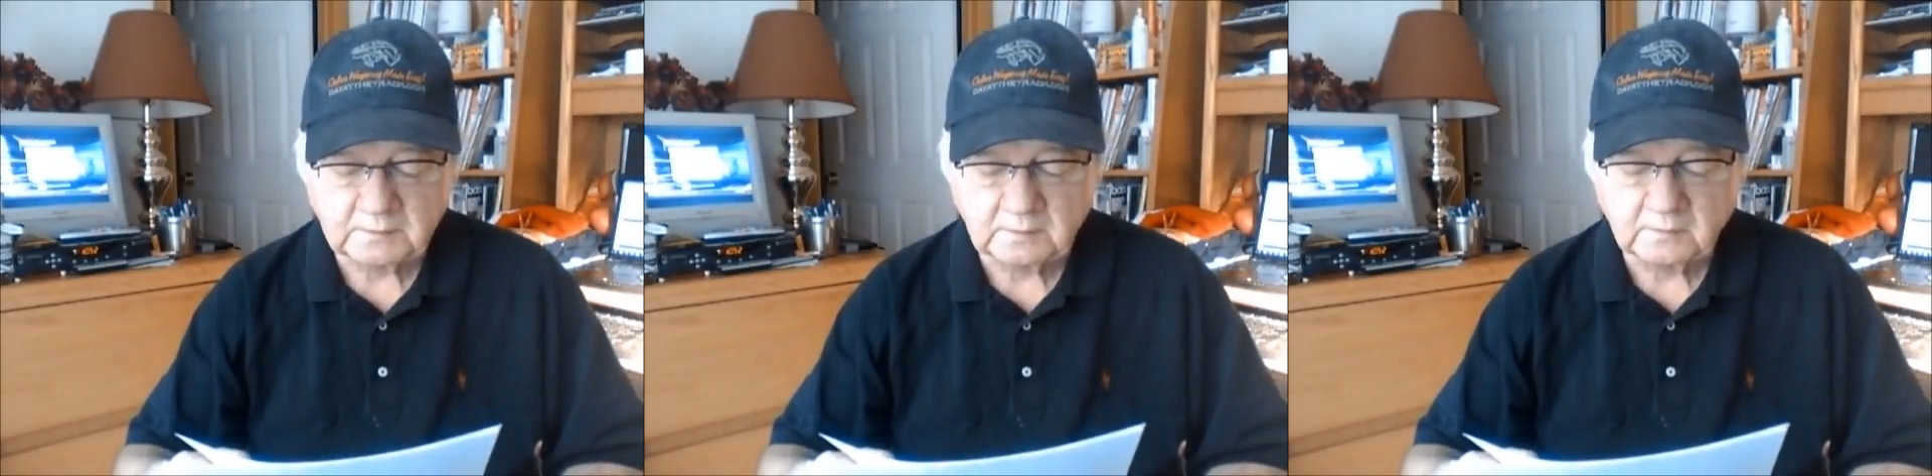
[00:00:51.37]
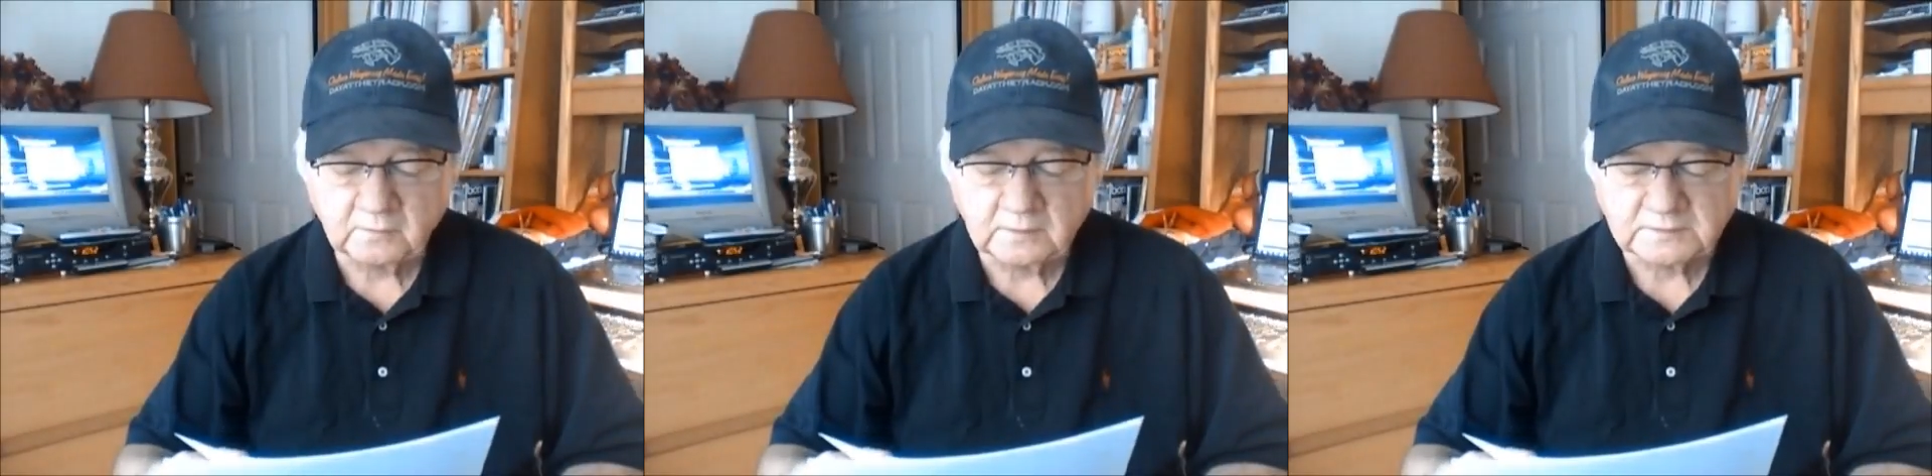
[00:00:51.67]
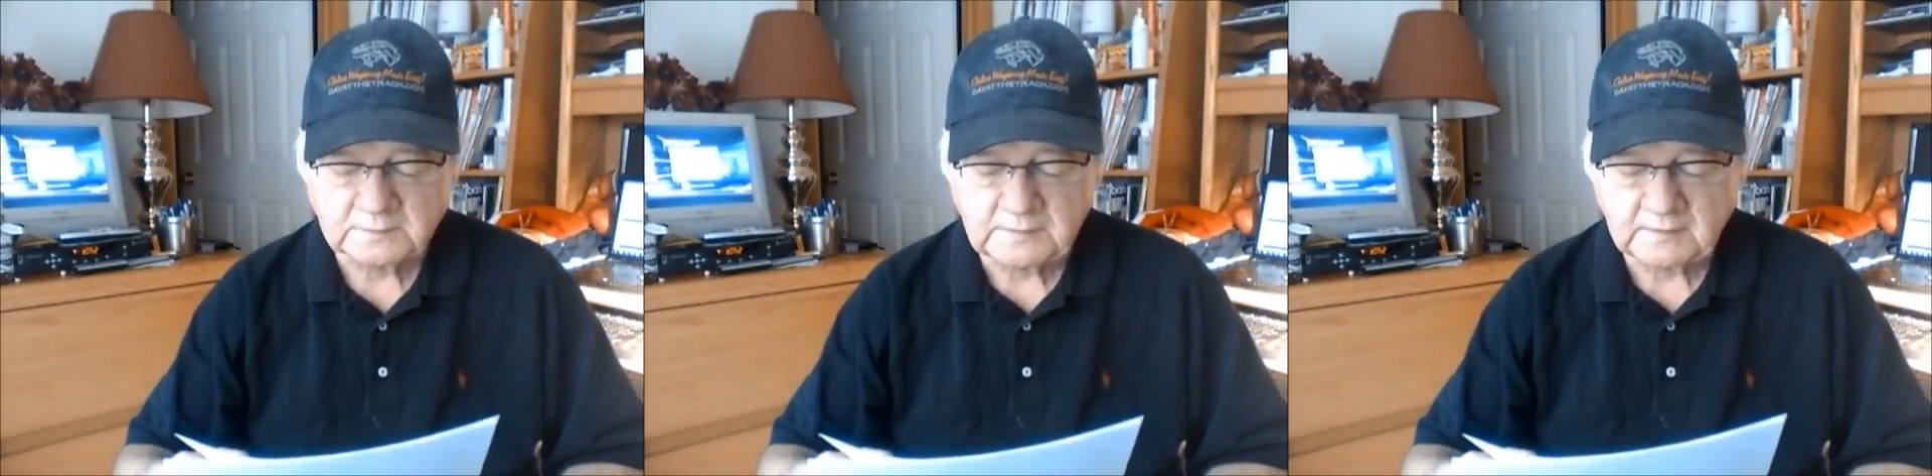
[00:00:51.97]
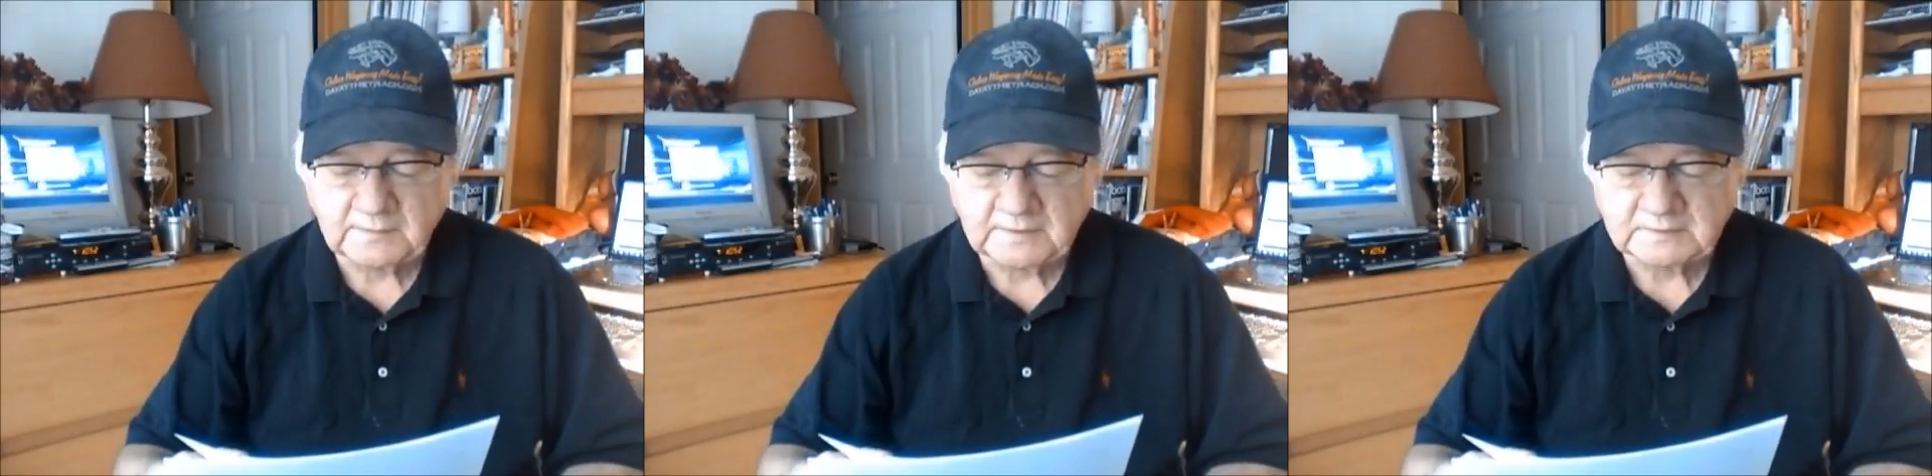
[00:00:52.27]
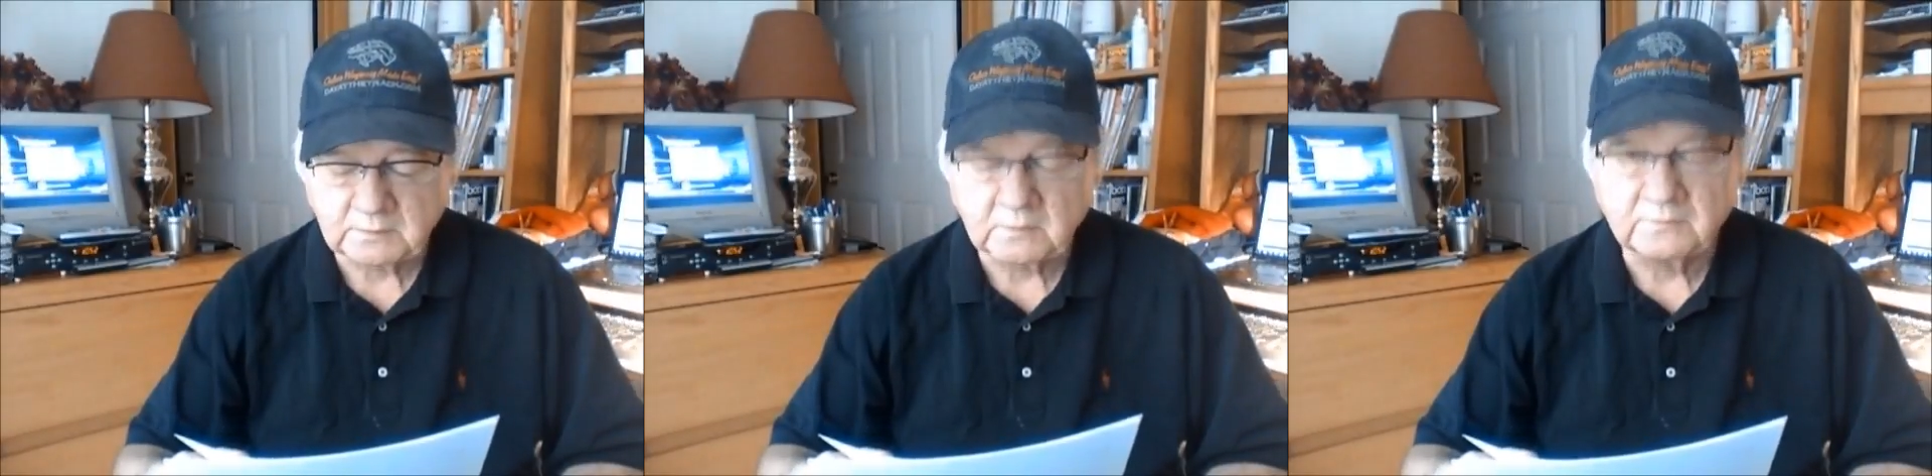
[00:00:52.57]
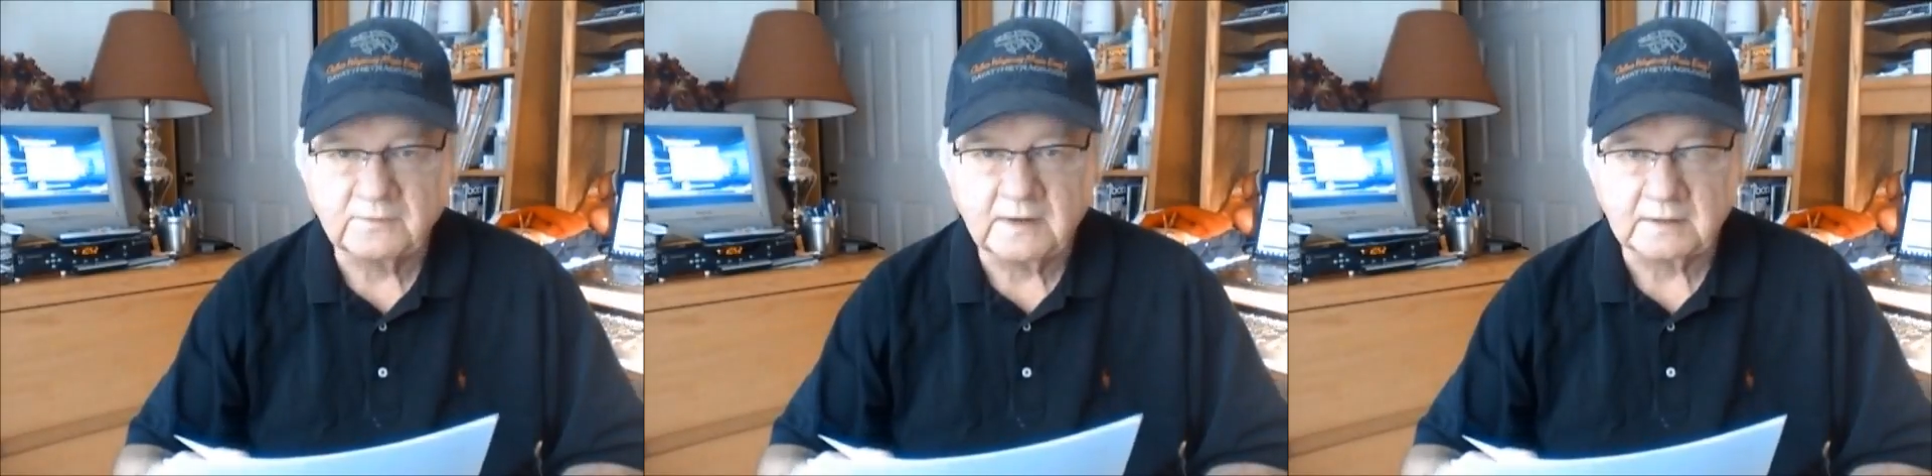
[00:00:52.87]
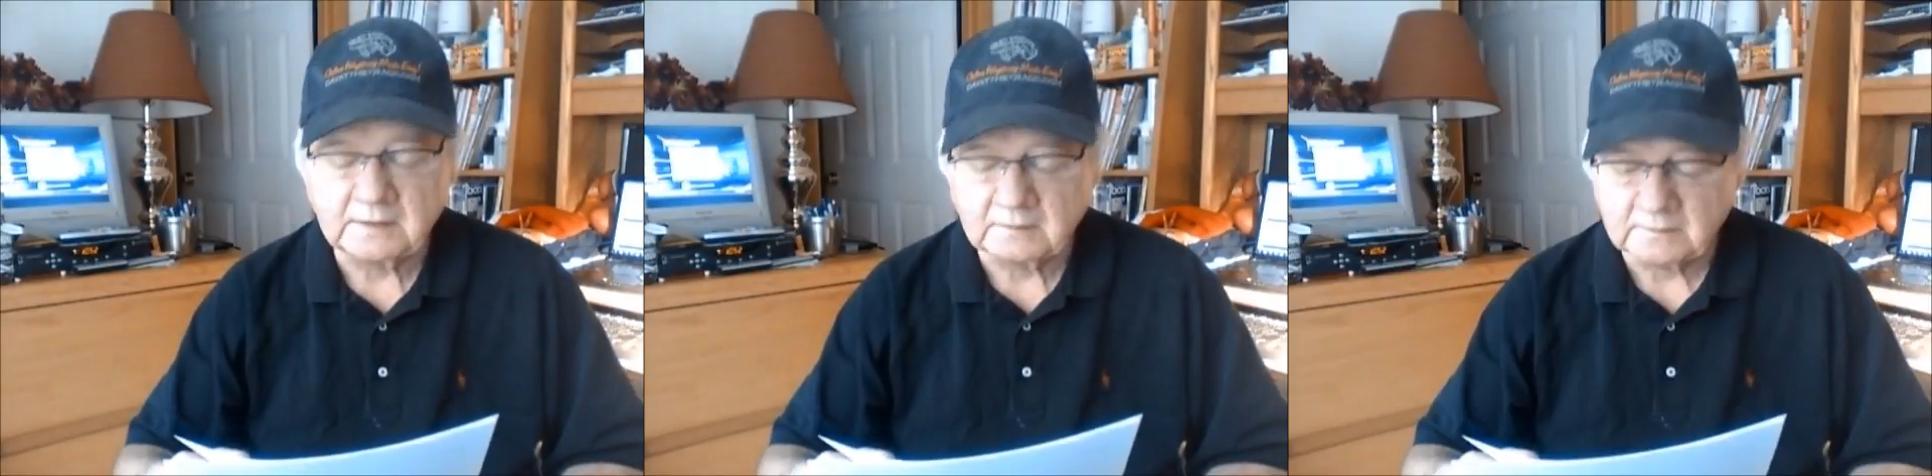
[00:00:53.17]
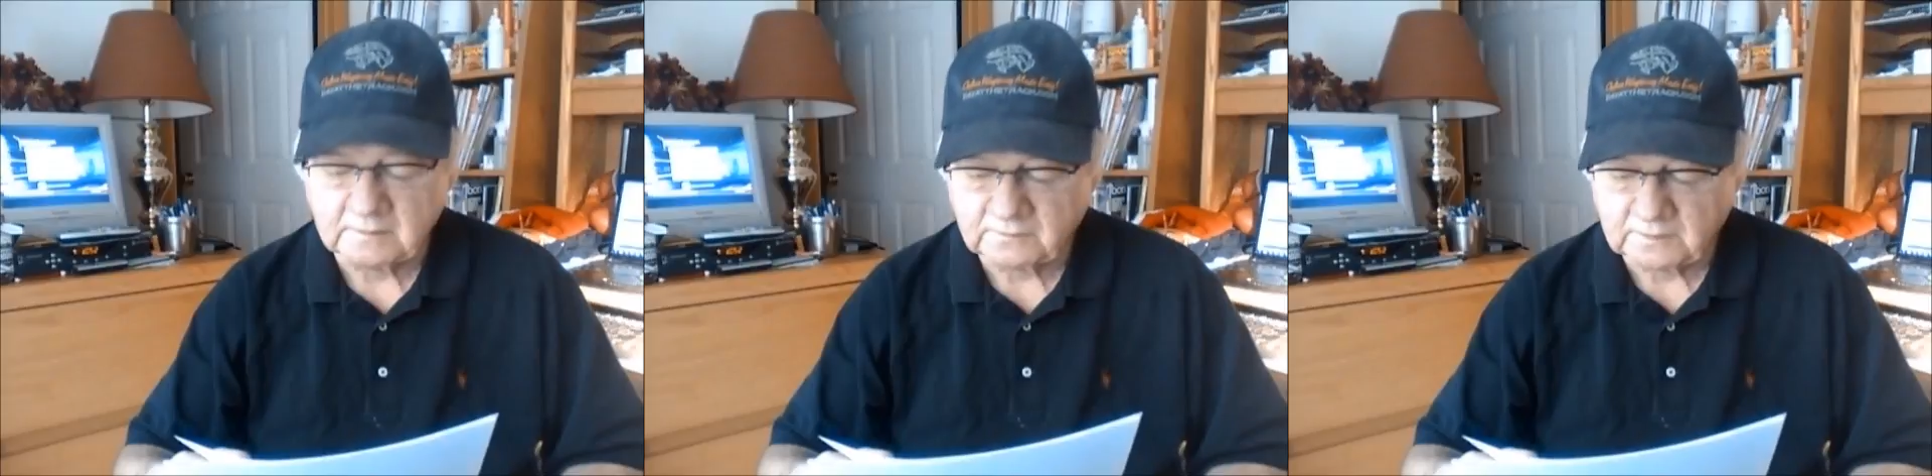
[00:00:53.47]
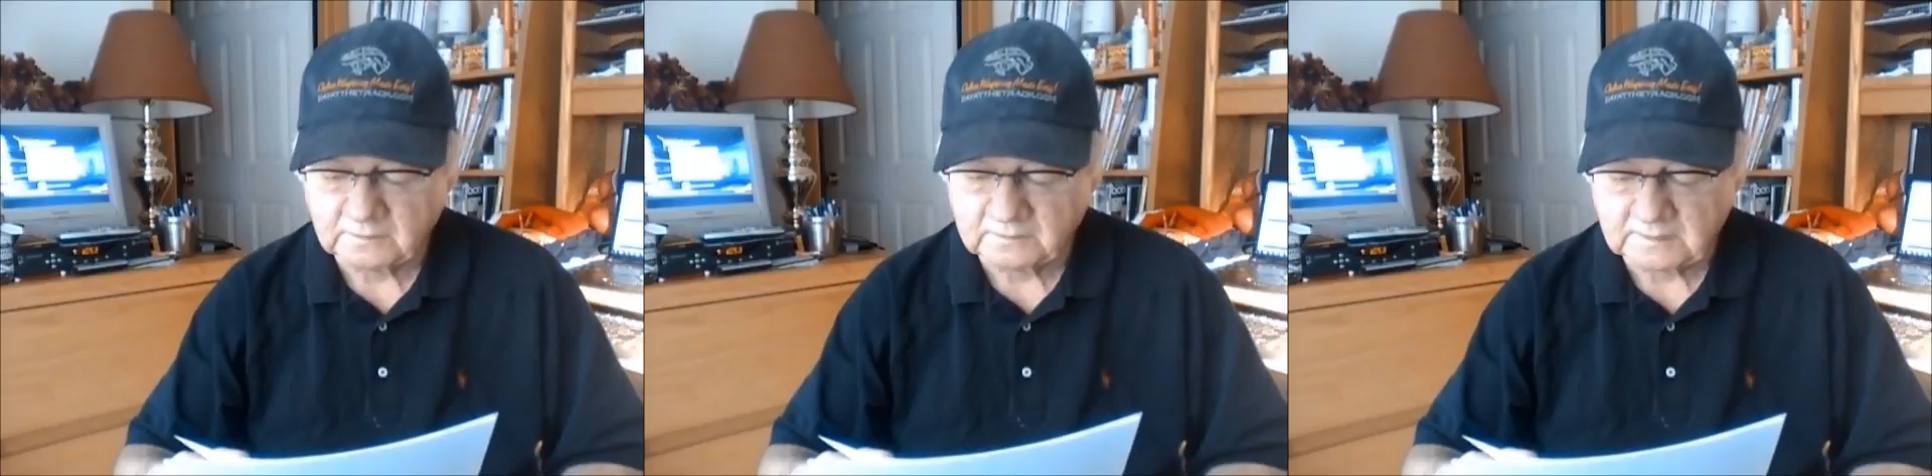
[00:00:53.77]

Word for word: the overall speed and pace profile leader in this field.